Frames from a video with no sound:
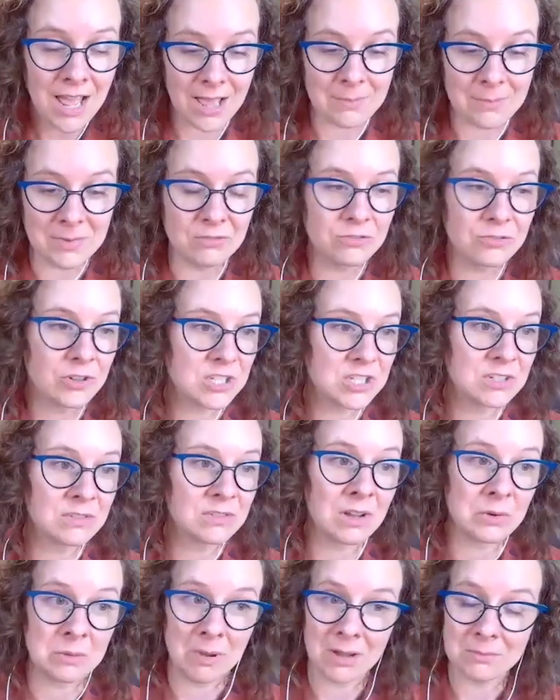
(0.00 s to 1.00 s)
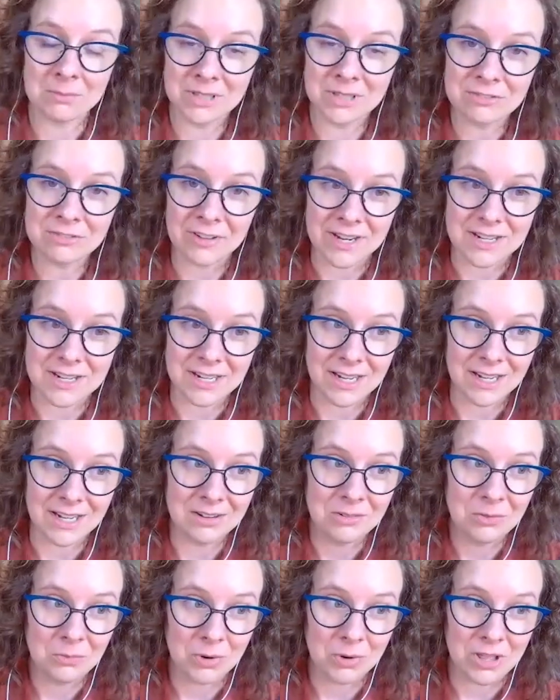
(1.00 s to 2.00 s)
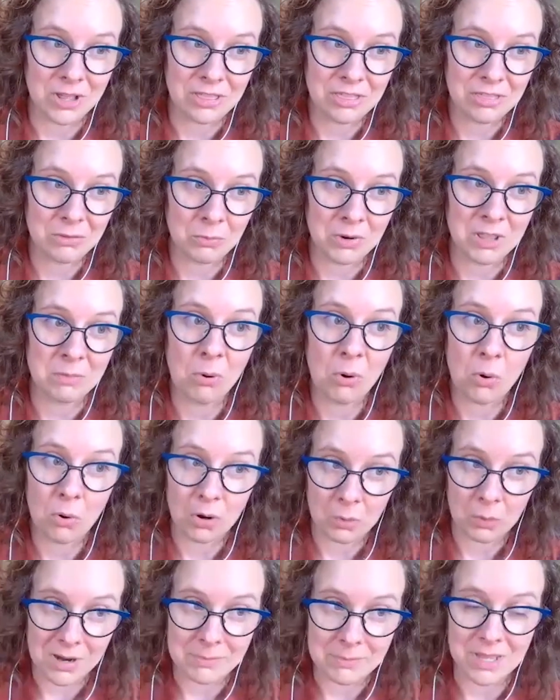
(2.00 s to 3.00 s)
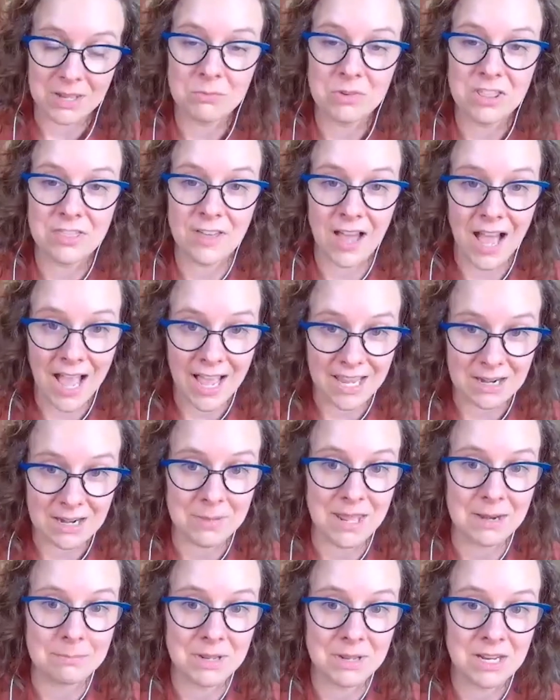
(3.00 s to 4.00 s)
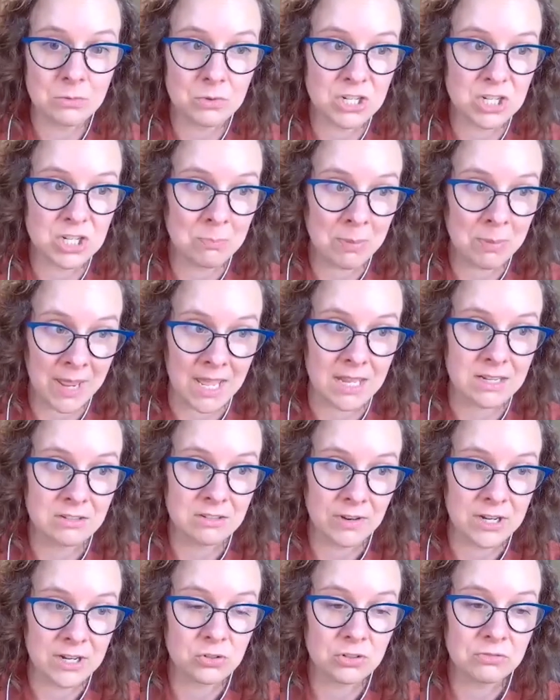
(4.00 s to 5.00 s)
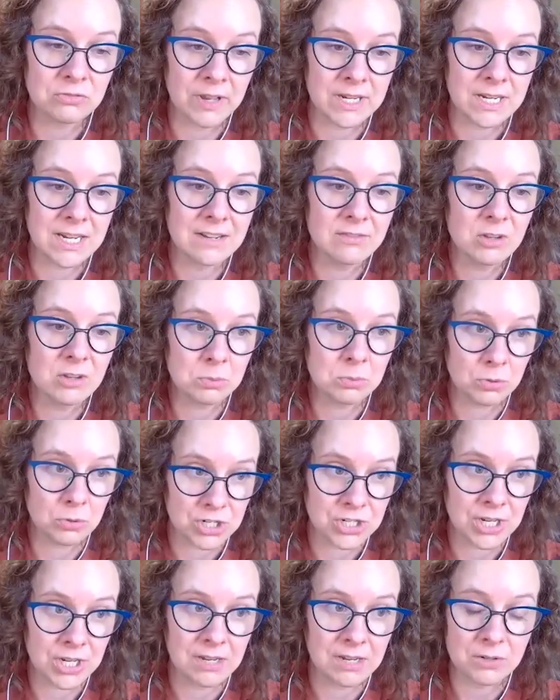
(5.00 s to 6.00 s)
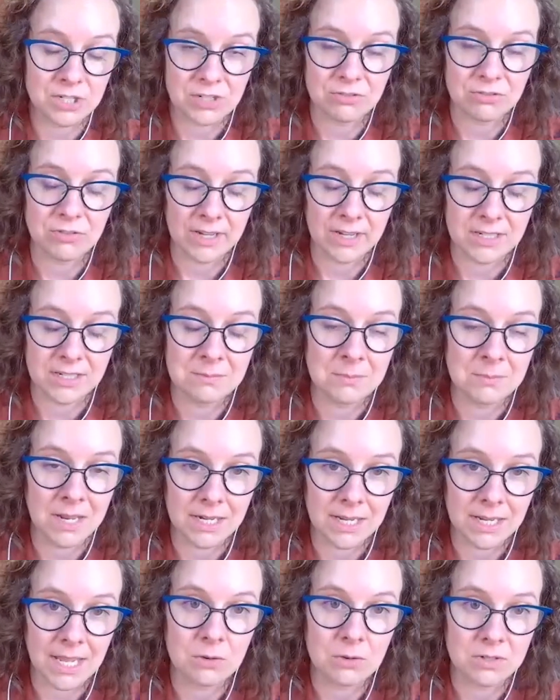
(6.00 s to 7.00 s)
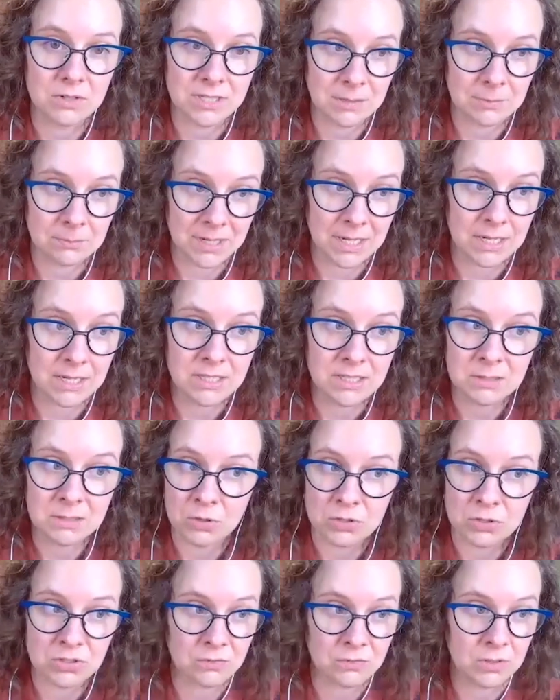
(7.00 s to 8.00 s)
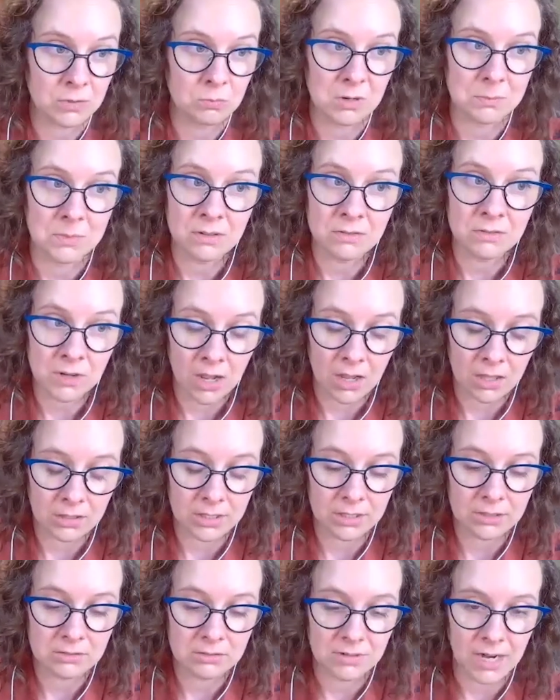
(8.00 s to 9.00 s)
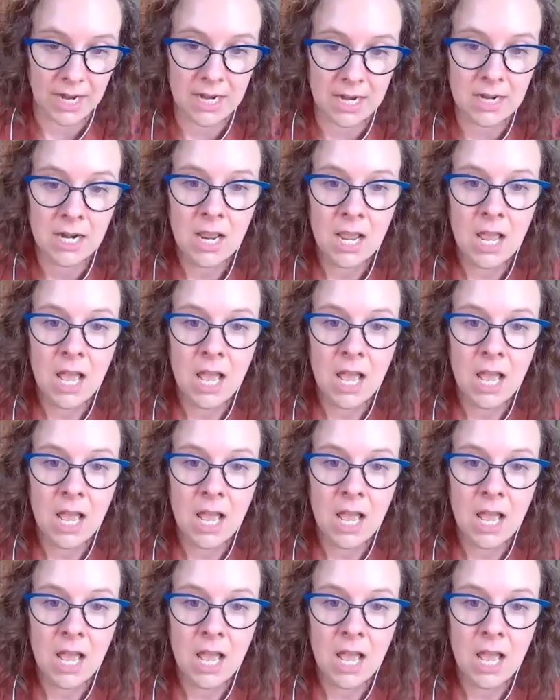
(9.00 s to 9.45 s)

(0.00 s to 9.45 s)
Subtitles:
I mean, first of all, with public funding, with poor women, with the Hyde Amendment, which banned federal funding of abortion, which affected Medicaid recipients, most of them women of color, right?